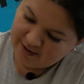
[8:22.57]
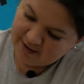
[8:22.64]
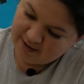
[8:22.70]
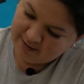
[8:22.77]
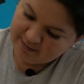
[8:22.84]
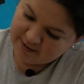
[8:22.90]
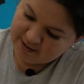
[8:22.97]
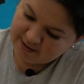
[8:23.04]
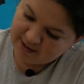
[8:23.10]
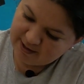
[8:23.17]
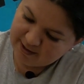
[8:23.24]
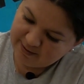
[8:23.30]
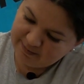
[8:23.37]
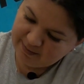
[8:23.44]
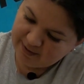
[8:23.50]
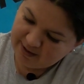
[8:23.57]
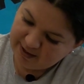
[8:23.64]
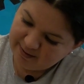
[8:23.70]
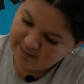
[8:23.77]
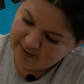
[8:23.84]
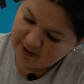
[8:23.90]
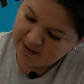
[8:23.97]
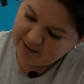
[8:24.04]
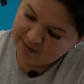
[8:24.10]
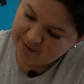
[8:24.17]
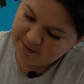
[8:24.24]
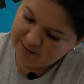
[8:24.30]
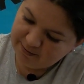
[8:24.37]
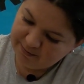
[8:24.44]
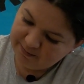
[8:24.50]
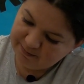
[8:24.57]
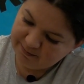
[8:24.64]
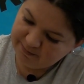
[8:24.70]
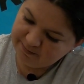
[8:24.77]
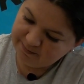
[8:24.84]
and I'm just going to apply my glue.